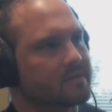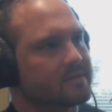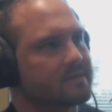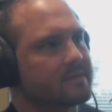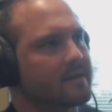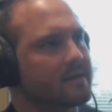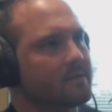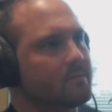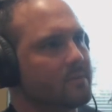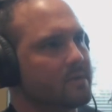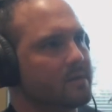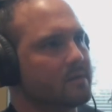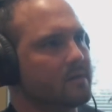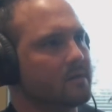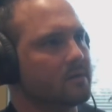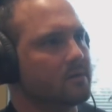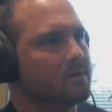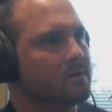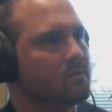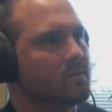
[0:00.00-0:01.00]
I think that could be
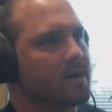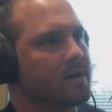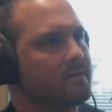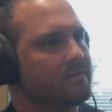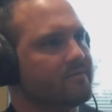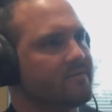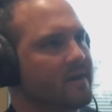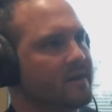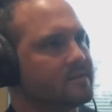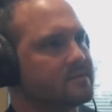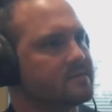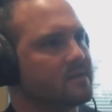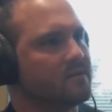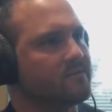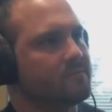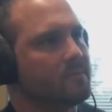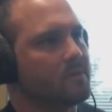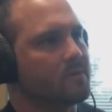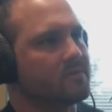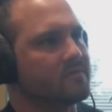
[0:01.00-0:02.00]
a good way to find
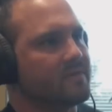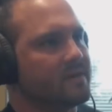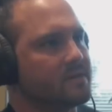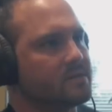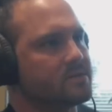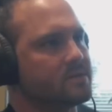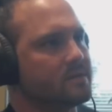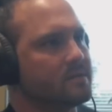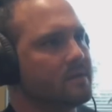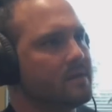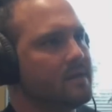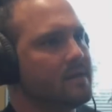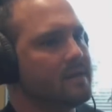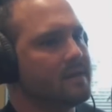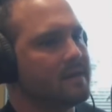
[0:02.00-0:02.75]
self-motivation